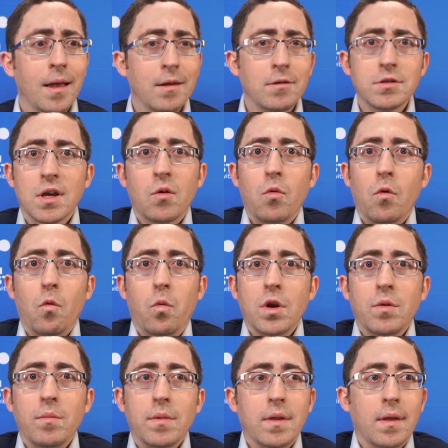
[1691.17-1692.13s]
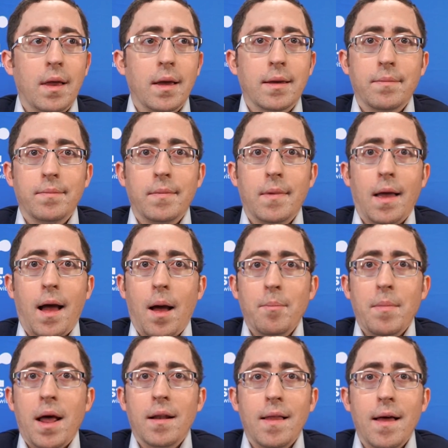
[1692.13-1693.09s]
He was like, well, what do you like?
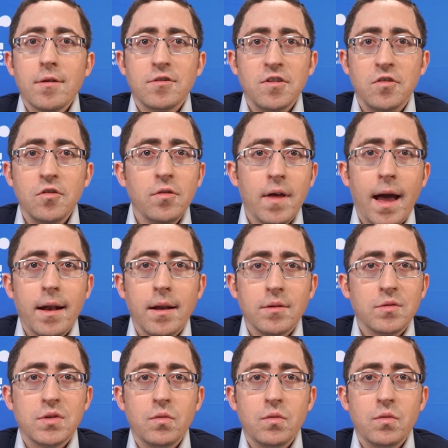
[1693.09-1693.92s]
I'm not allowed to do that.